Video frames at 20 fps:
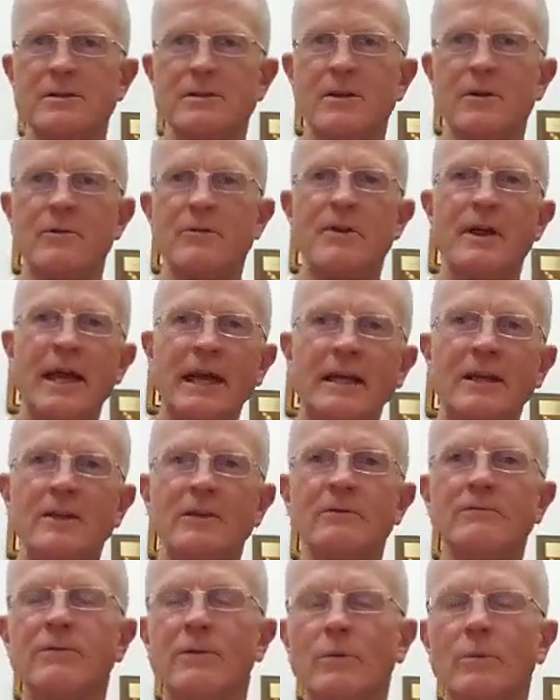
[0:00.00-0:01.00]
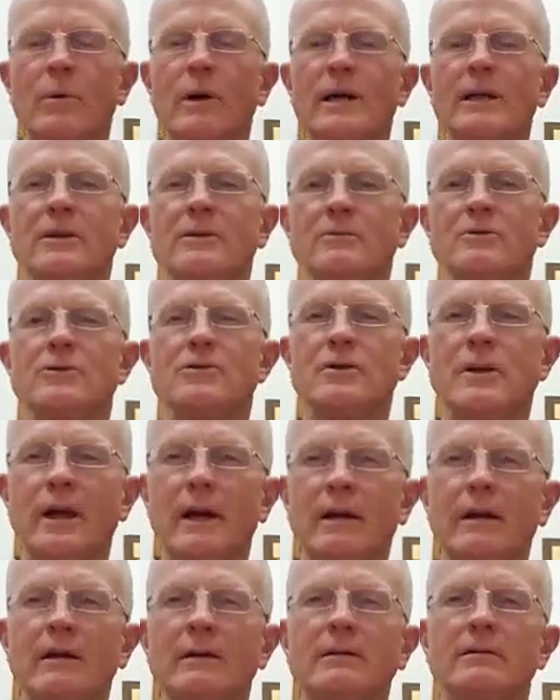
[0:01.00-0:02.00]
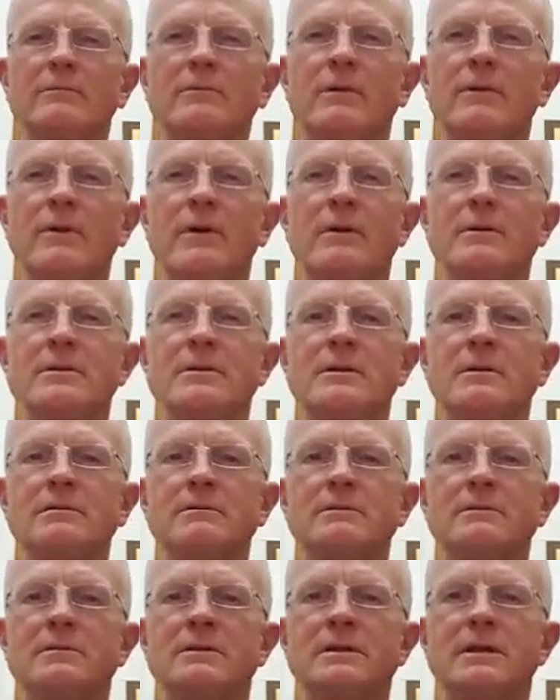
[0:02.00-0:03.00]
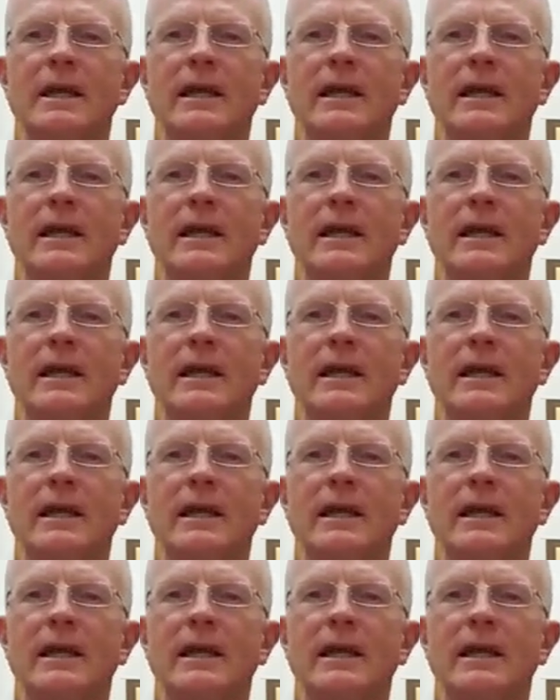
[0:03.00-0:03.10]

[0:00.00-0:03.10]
So thank you for what you share with our students.